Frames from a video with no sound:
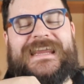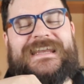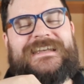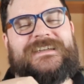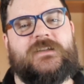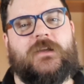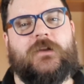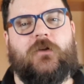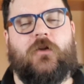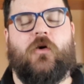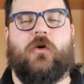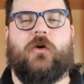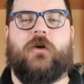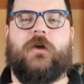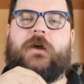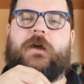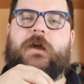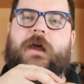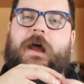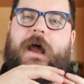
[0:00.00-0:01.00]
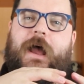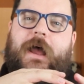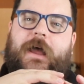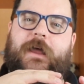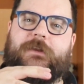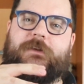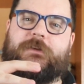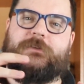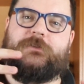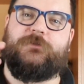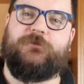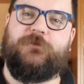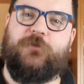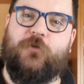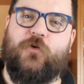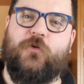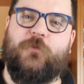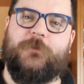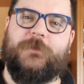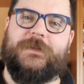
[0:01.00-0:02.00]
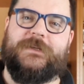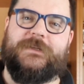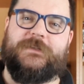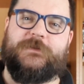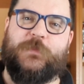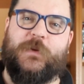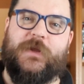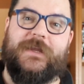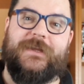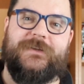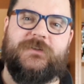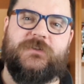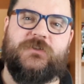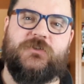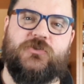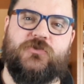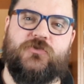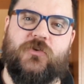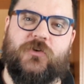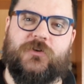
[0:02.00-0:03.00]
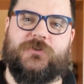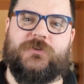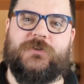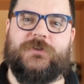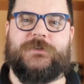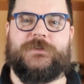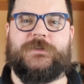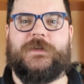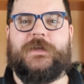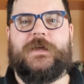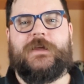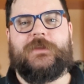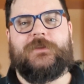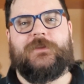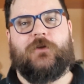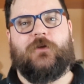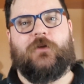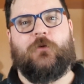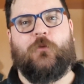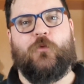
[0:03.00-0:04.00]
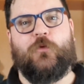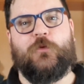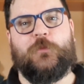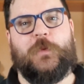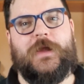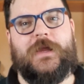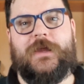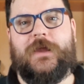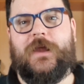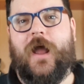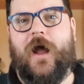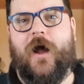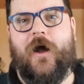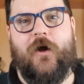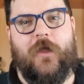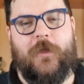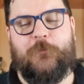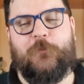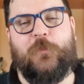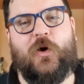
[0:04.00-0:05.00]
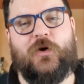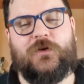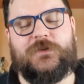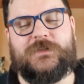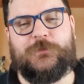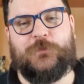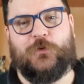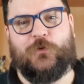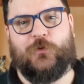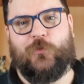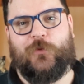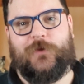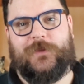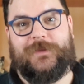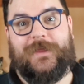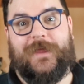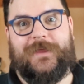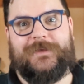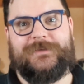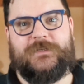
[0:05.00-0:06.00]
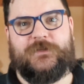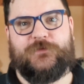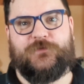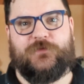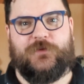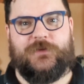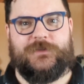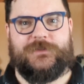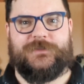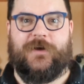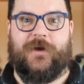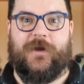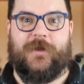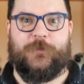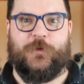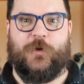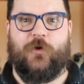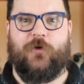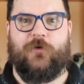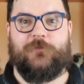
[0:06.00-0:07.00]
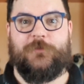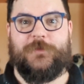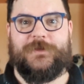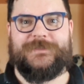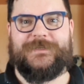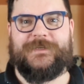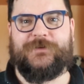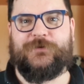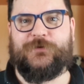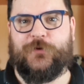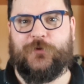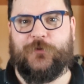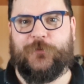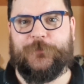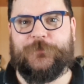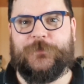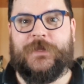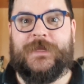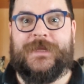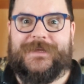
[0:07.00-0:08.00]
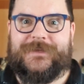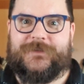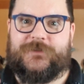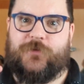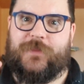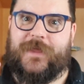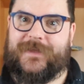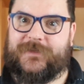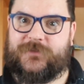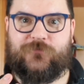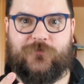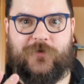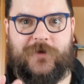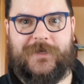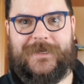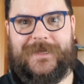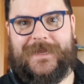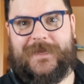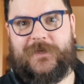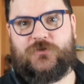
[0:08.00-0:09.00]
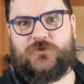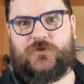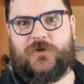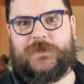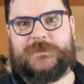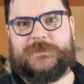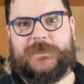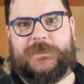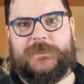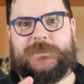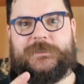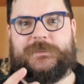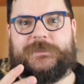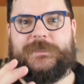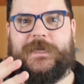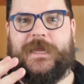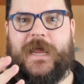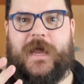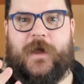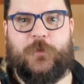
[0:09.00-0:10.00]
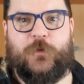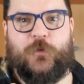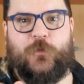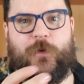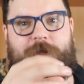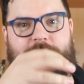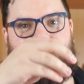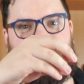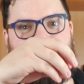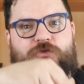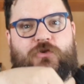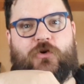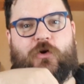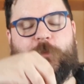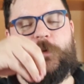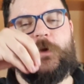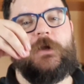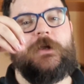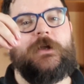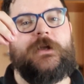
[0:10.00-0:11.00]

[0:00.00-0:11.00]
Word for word: interlock and form these big structures that would be impossible with a different type of material. So that's really interesting to see happen when you drop